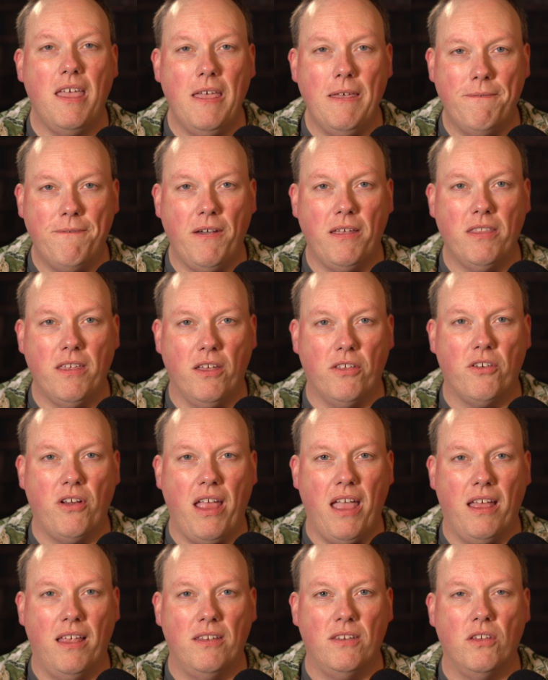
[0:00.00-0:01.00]
If, on the
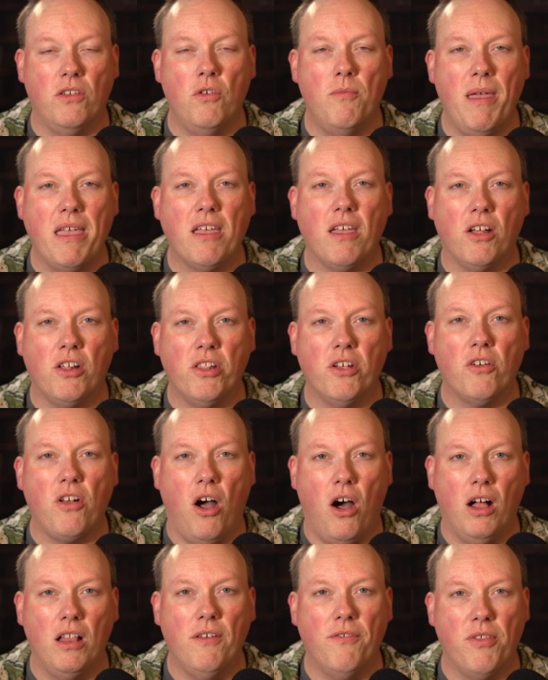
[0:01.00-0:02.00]
other hand, you make it clear
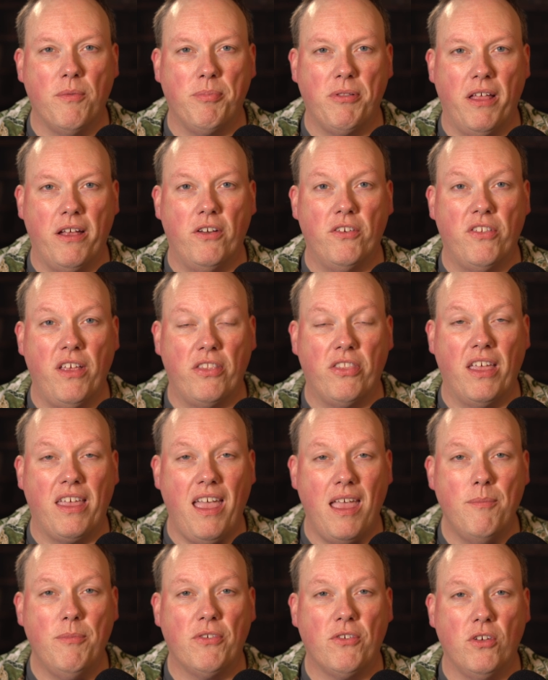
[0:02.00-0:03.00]
to all of the players that the
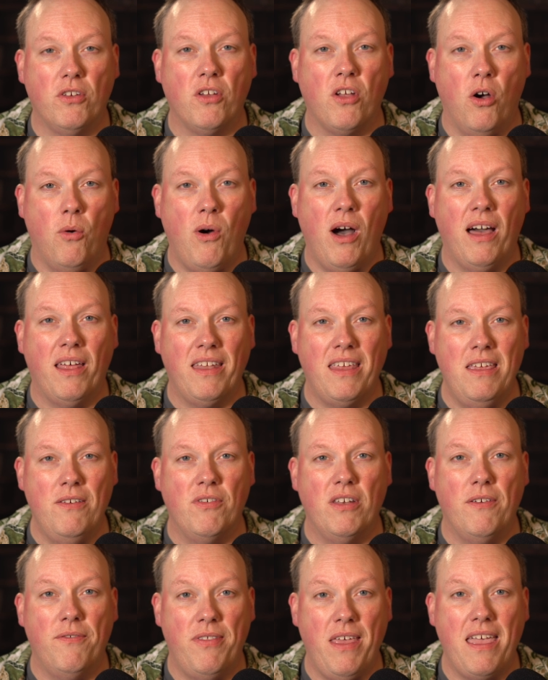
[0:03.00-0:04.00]
game is going to go on
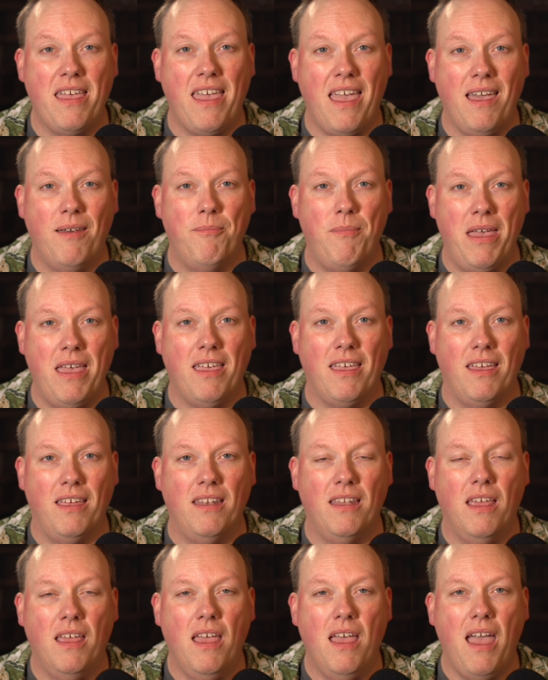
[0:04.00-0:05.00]
even if they can't make
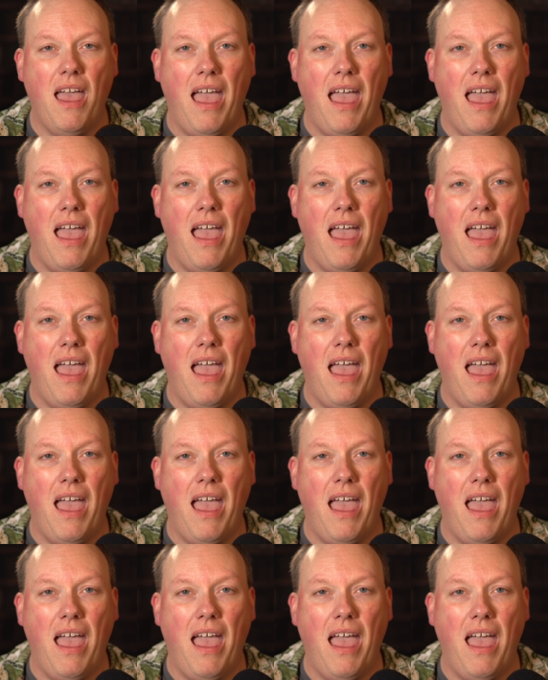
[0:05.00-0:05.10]
it,